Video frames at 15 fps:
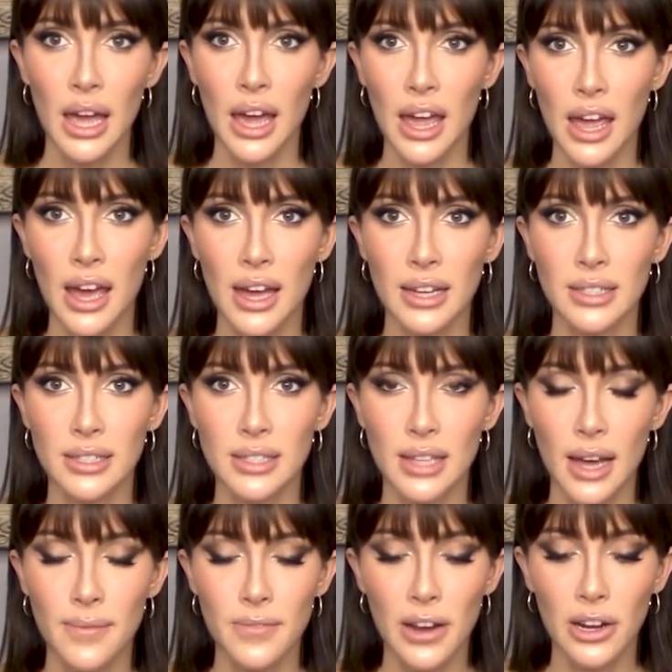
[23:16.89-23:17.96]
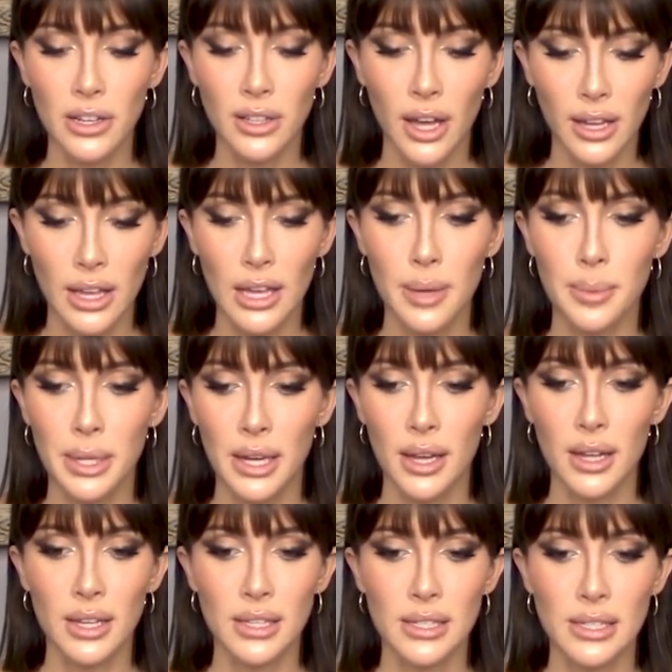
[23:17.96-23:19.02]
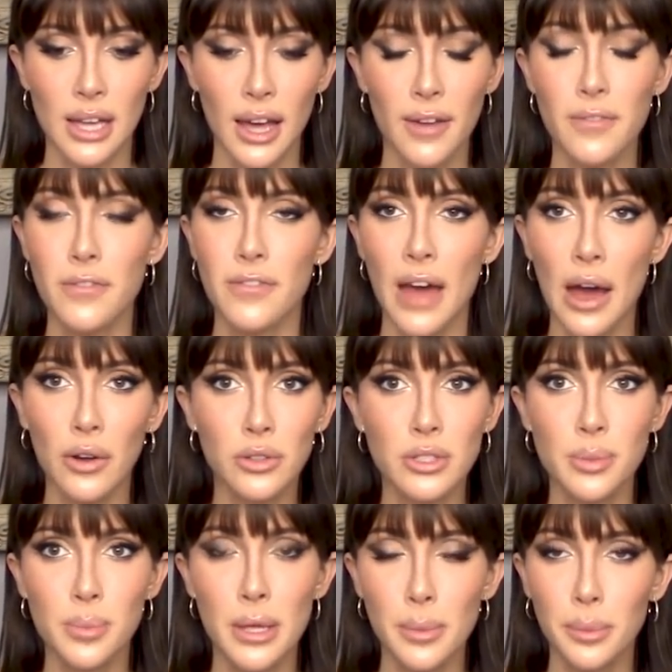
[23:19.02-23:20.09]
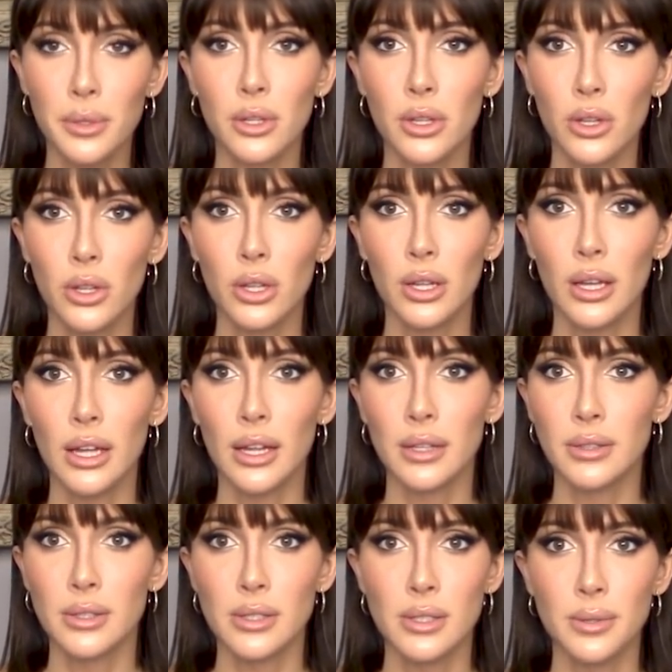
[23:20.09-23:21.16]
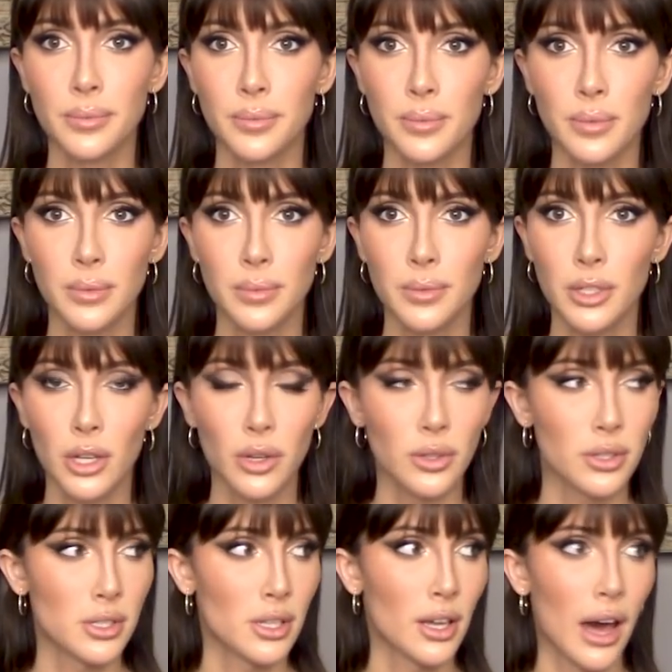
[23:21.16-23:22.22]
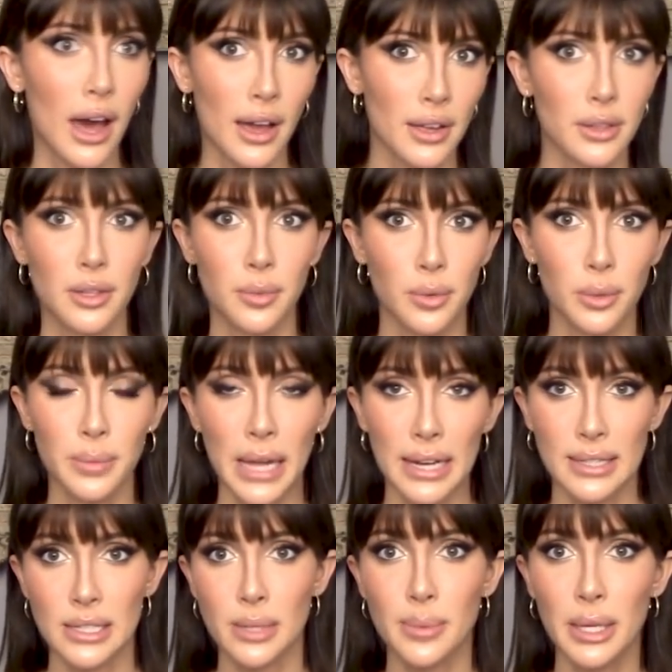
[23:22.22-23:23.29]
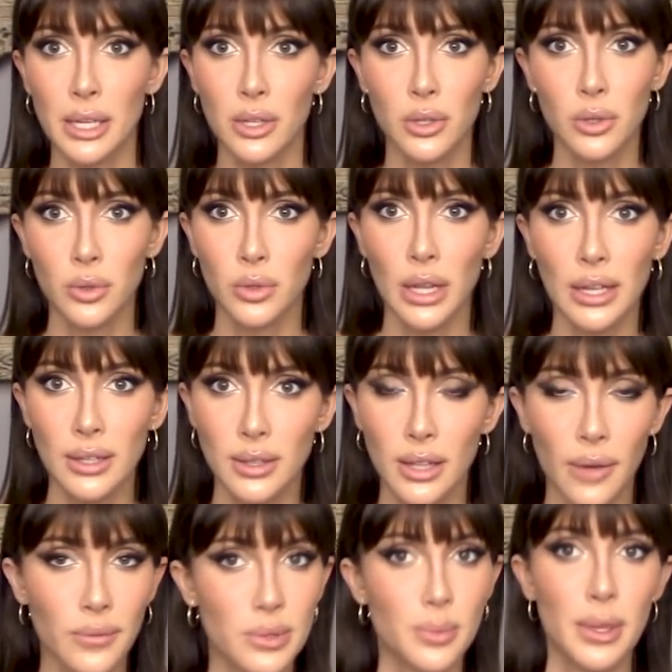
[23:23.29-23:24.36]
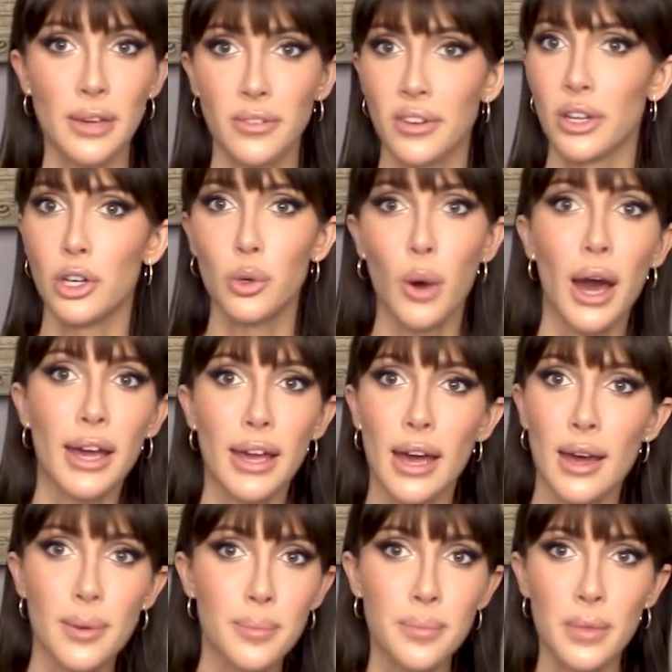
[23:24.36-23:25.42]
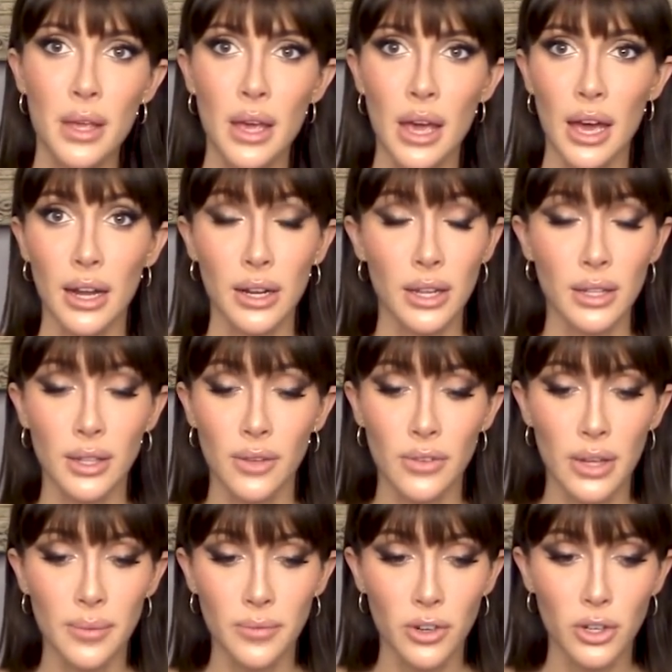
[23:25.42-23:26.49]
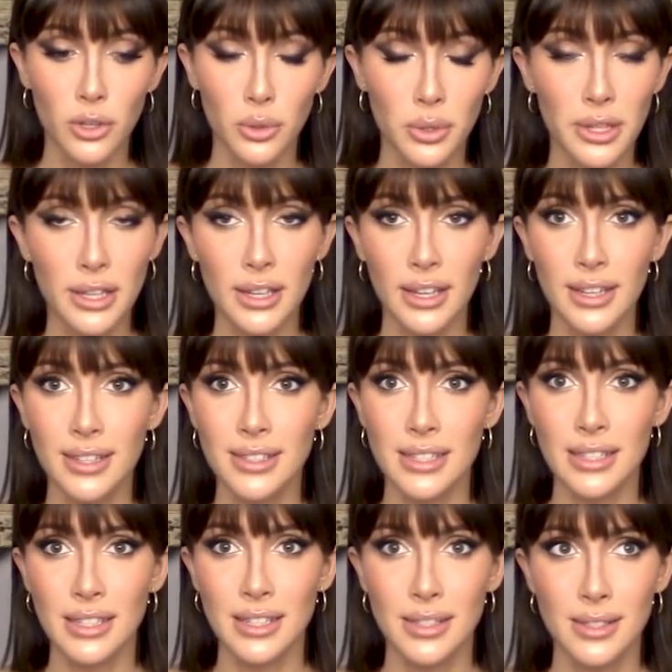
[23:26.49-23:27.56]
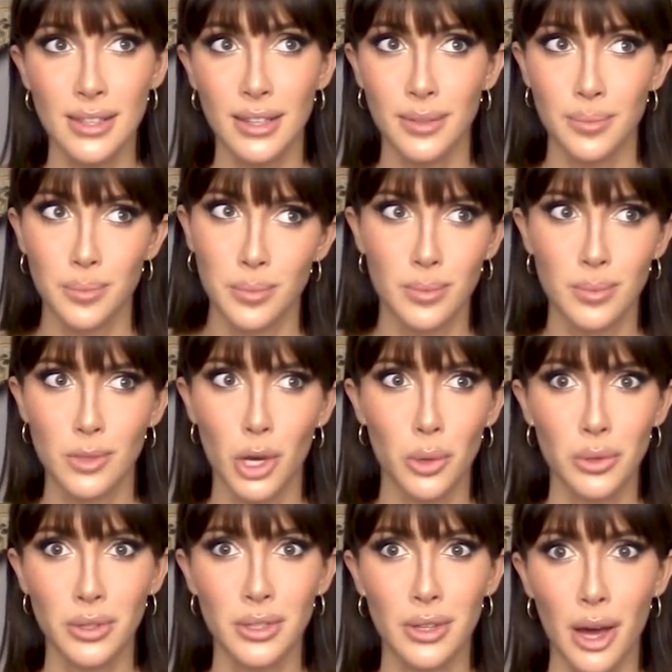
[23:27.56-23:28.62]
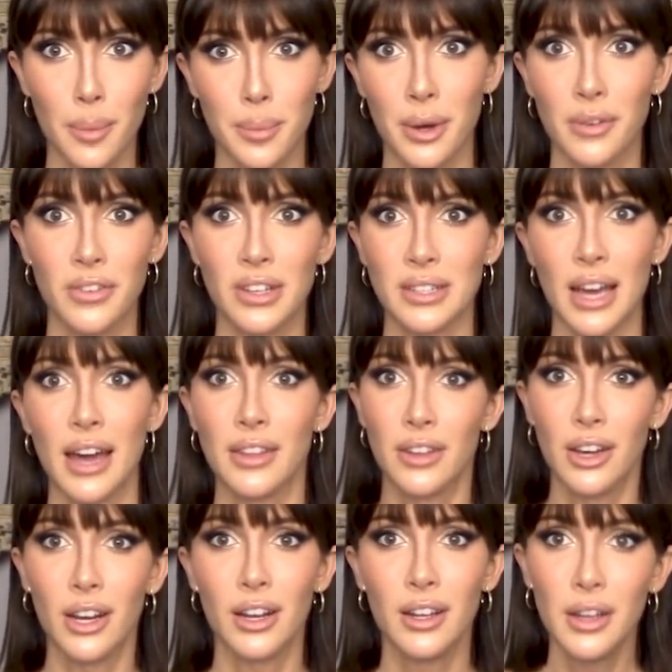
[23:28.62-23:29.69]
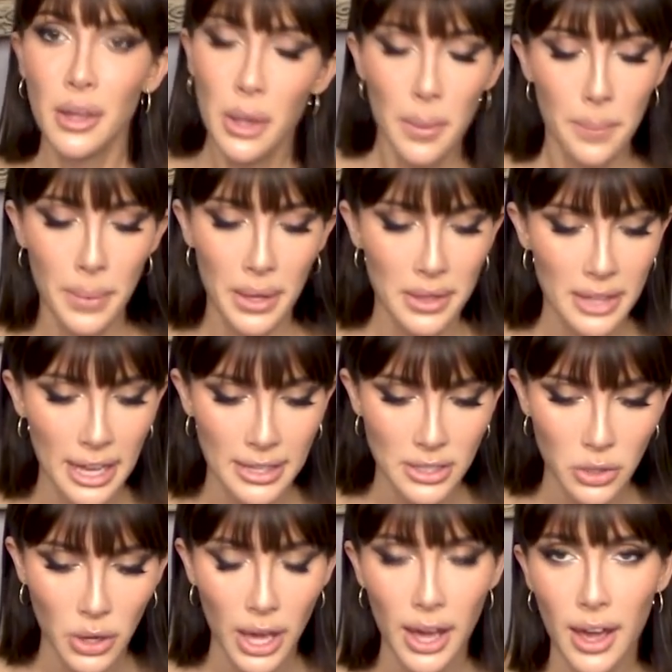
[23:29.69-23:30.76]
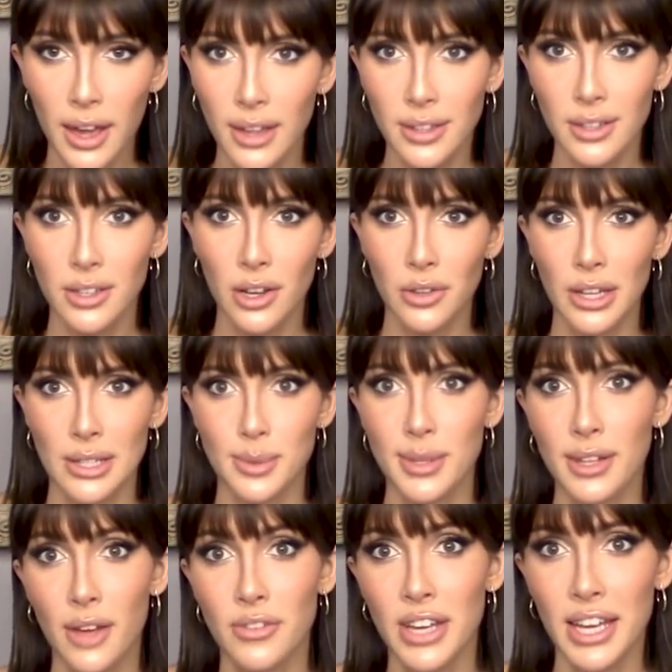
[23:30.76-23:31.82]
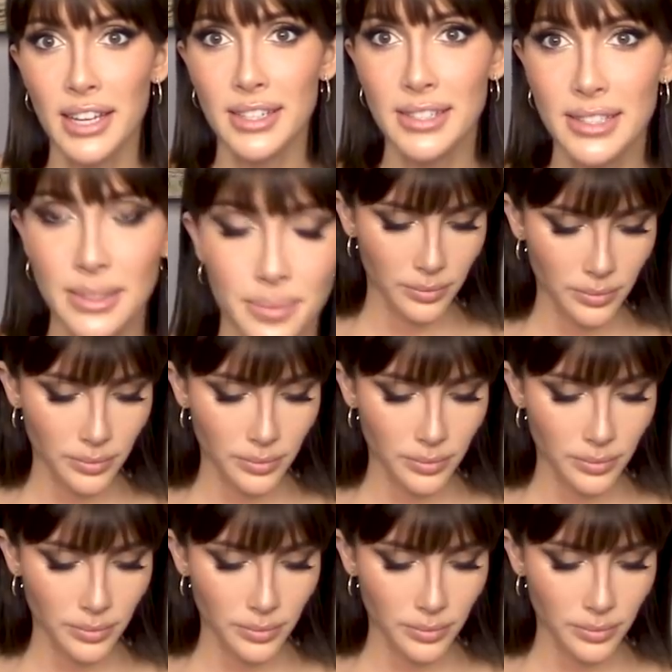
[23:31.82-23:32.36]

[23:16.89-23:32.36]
And I'm very lucky because I've found people and you know, there's a guy in the room next to me who like loves me for who I am and I love him for who he is and he's like totally not perfect either. But that's okay. You know, that's what love is.